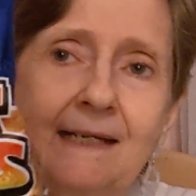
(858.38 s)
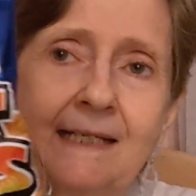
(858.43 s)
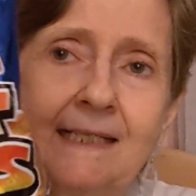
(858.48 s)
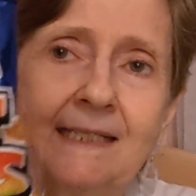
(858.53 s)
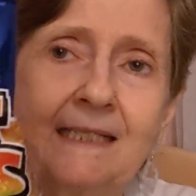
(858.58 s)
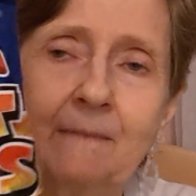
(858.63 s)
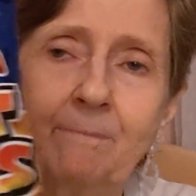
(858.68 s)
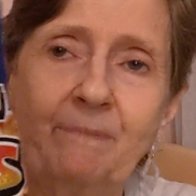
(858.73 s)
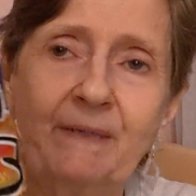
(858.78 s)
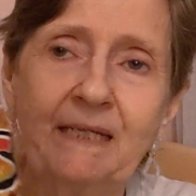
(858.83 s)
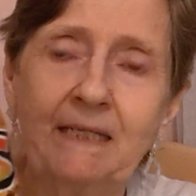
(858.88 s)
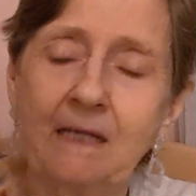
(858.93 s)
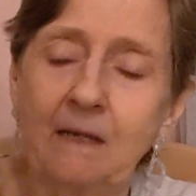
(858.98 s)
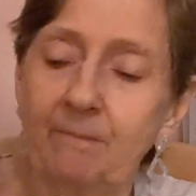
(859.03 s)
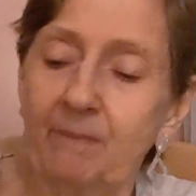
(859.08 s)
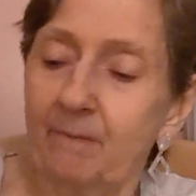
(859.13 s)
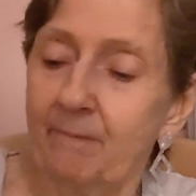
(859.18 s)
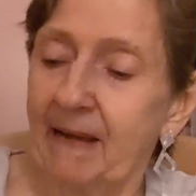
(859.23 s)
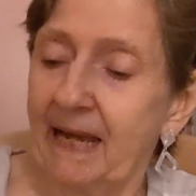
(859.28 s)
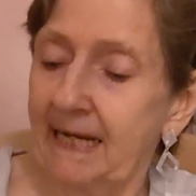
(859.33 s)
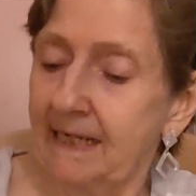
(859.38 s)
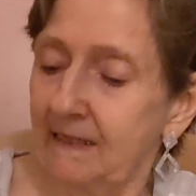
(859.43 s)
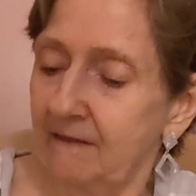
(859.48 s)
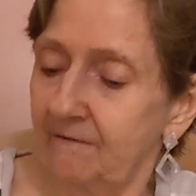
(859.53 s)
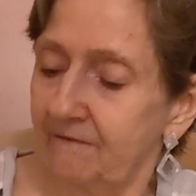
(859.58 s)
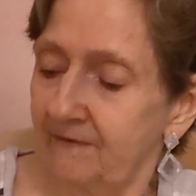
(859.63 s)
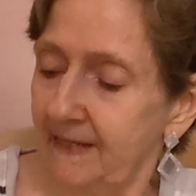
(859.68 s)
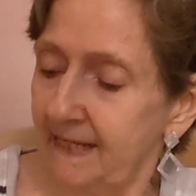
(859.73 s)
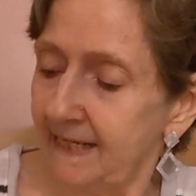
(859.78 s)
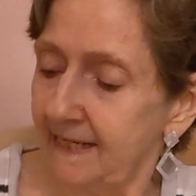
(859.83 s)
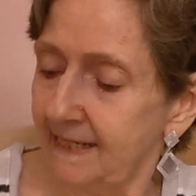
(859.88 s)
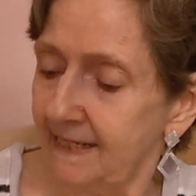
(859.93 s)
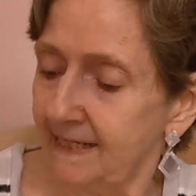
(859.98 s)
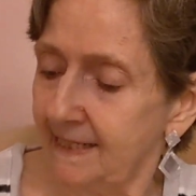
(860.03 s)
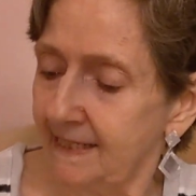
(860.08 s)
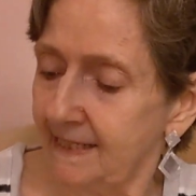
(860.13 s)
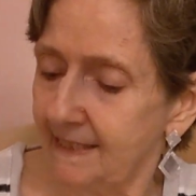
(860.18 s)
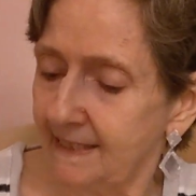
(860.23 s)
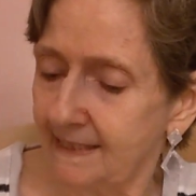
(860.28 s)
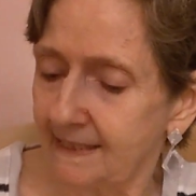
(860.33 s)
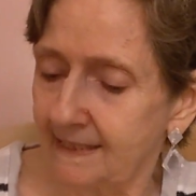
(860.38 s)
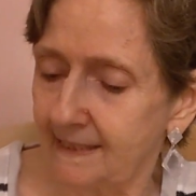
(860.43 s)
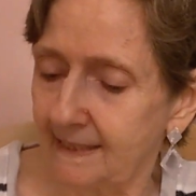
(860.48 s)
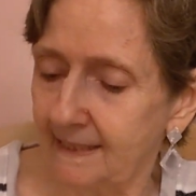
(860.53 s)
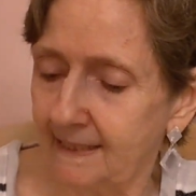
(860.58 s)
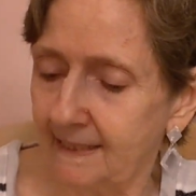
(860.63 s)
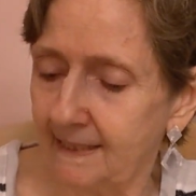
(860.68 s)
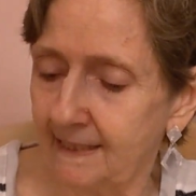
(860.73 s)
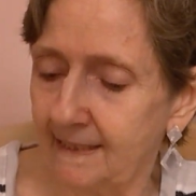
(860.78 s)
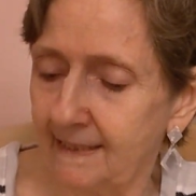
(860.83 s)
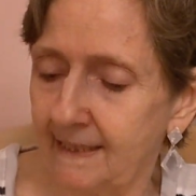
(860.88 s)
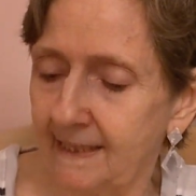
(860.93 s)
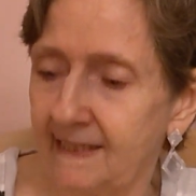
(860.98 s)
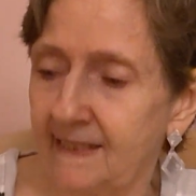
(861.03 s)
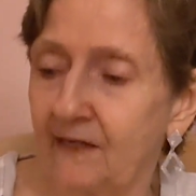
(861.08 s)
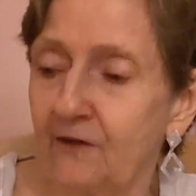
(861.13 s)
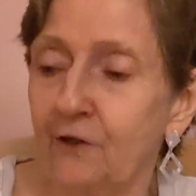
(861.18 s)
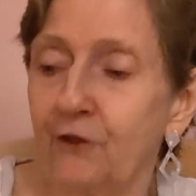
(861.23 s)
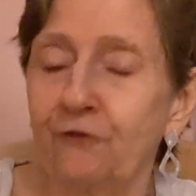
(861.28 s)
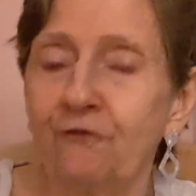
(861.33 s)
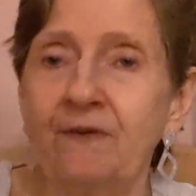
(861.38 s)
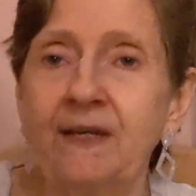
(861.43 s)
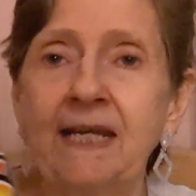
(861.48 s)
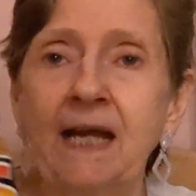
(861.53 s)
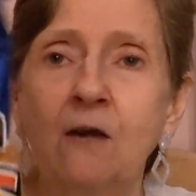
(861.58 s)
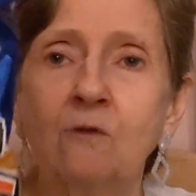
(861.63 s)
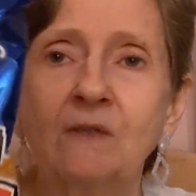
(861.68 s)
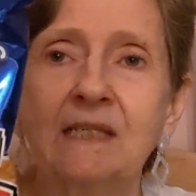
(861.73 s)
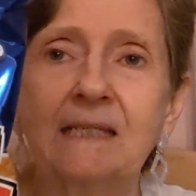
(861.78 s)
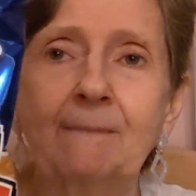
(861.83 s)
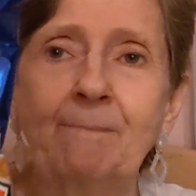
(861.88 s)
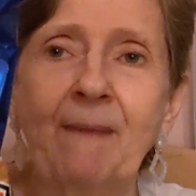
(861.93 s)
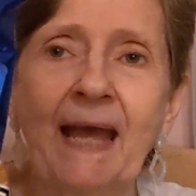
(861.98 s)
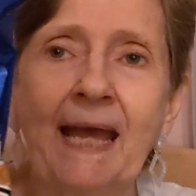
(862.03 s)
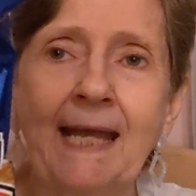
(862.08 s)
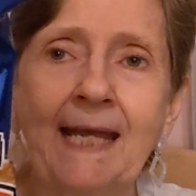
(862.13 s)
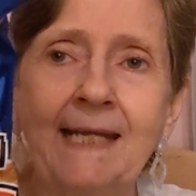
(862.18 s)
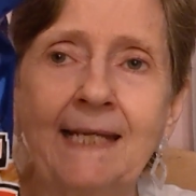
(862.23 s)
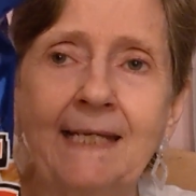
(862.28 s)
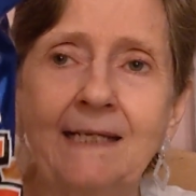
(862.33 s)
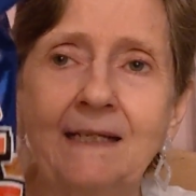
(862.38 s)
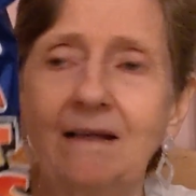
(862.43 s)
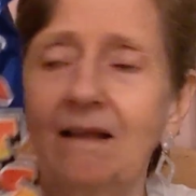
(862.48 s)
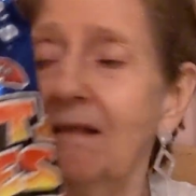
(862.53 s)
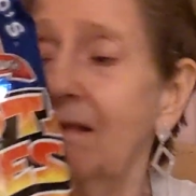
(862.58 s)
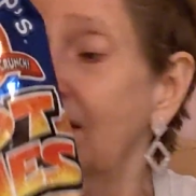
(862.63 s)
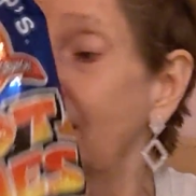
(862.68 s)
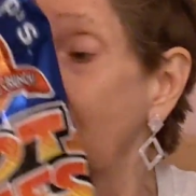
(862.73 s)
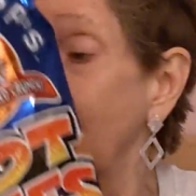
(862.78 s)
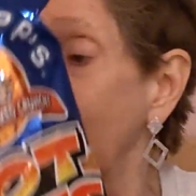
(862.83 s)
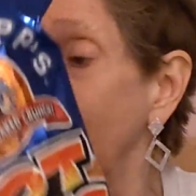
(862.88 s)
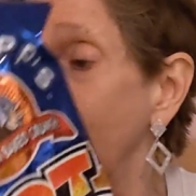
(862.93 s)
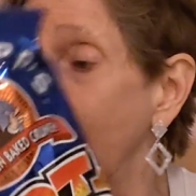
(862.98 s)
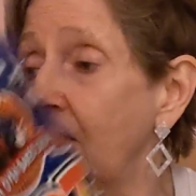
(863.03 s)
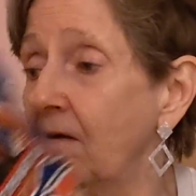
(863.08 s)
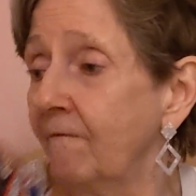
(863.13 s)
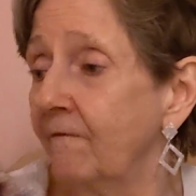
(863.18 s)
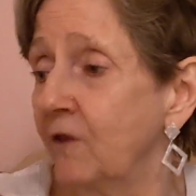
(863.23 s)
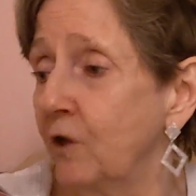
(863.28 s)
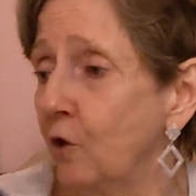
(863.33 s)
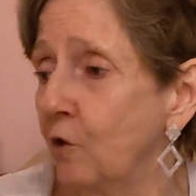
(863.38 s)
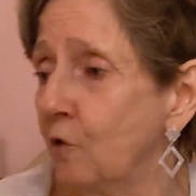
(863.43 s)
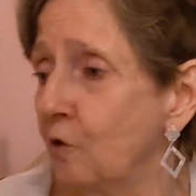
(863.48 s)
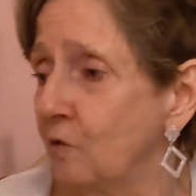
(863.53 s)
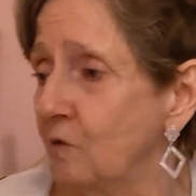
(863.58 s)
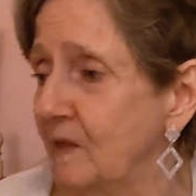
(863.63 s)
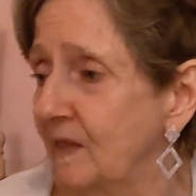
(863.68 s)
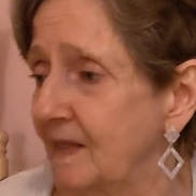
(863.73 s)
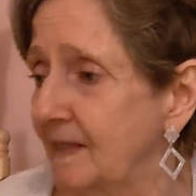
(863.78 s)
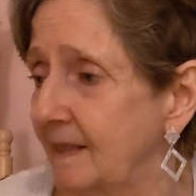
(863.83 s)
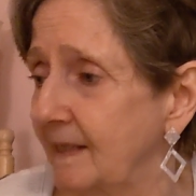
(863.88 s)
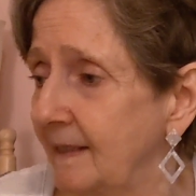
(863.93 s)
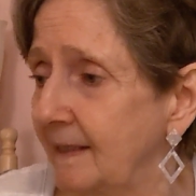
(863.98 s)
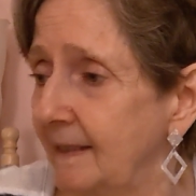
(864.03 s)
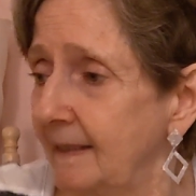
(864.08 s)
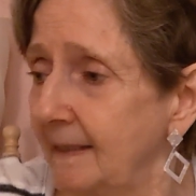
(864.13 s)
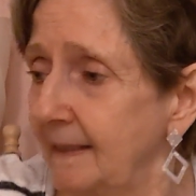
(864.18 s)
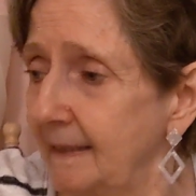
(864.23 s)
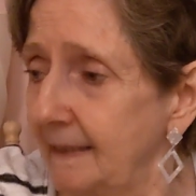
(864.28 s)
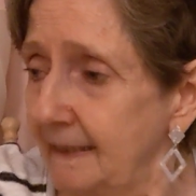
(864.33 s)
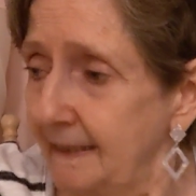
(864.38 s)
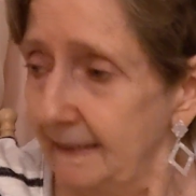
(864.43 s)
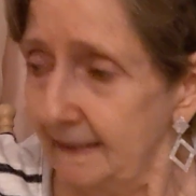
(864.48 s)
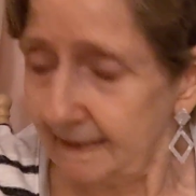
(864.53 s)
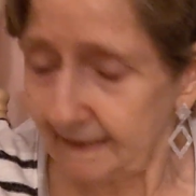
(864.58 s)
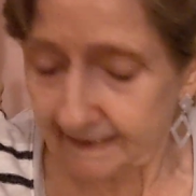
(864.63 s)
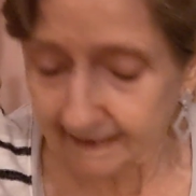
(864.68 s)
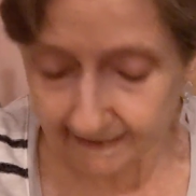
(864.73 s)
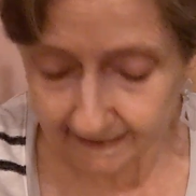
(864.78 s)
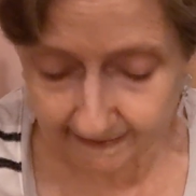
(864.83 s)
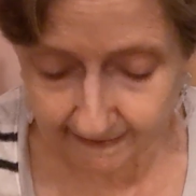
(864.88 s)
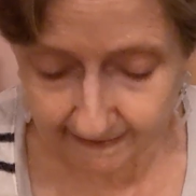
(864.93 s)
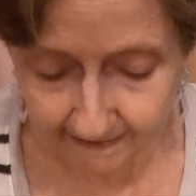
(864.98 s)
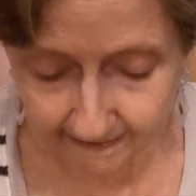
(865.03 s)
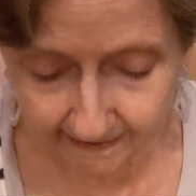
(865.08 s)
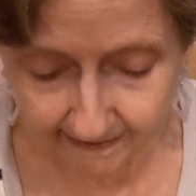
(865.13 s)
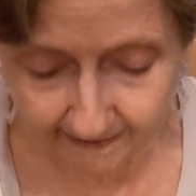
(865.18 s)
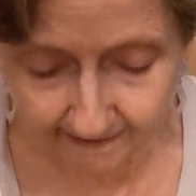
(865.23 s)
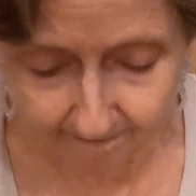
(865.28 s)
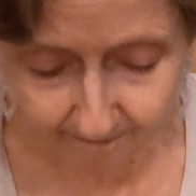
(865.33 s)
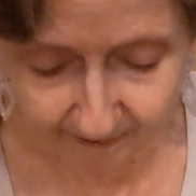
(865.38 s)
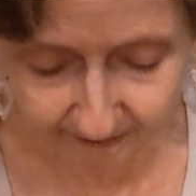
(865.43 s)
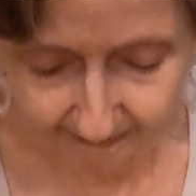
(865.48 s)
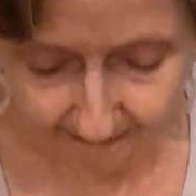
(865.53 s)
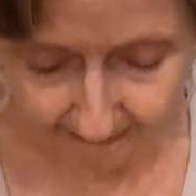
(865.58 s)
I did pick up a bag of these, and these are a three ounce bag. Love those. Yep.